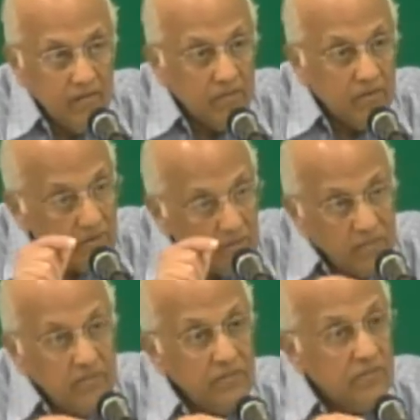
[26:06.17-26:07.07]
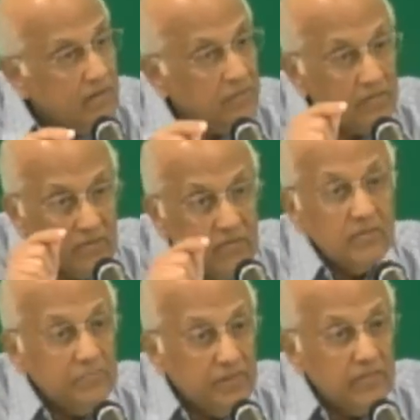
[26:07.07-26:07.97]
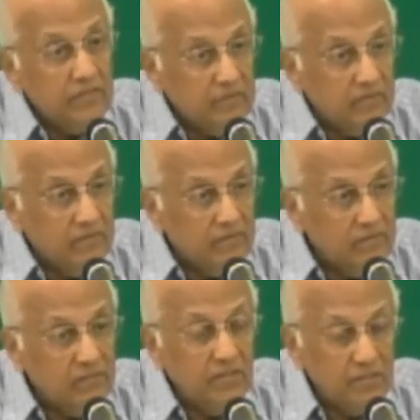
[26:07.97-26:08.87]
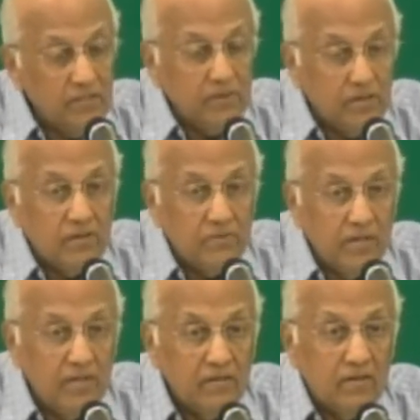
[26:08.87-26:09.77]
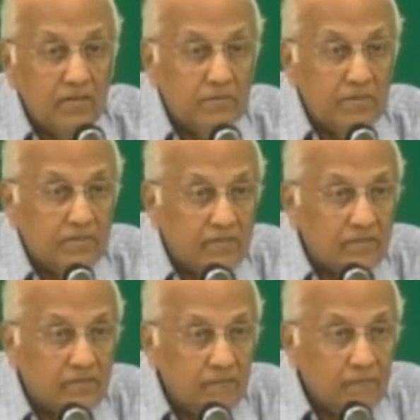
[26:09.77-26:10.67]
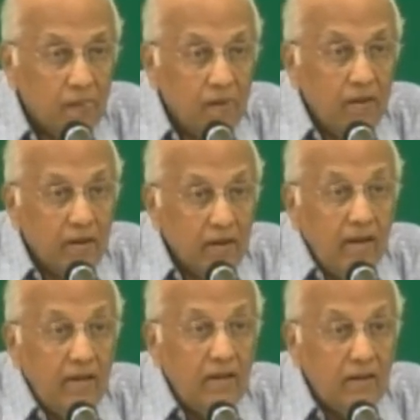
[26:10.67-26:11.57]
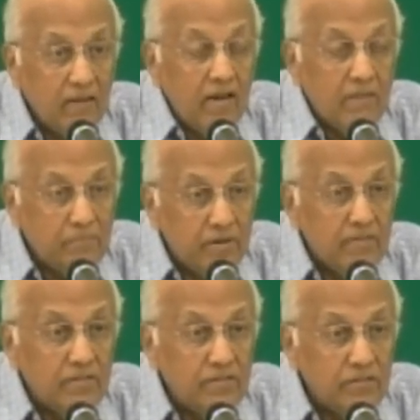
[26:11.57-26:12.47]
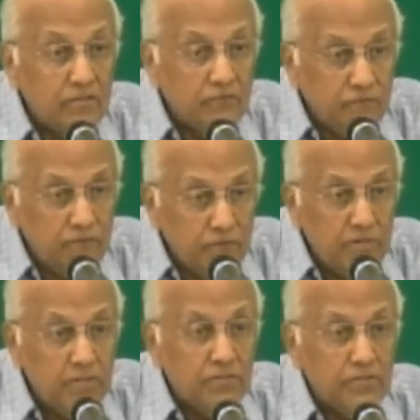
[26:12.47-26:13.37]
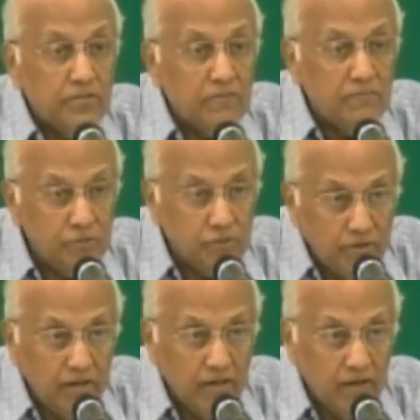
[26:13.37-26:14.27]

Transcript: But the reason is not because it's impossible. The reason is we are not dwelling in God's presence. In thy presence is fullness of joy.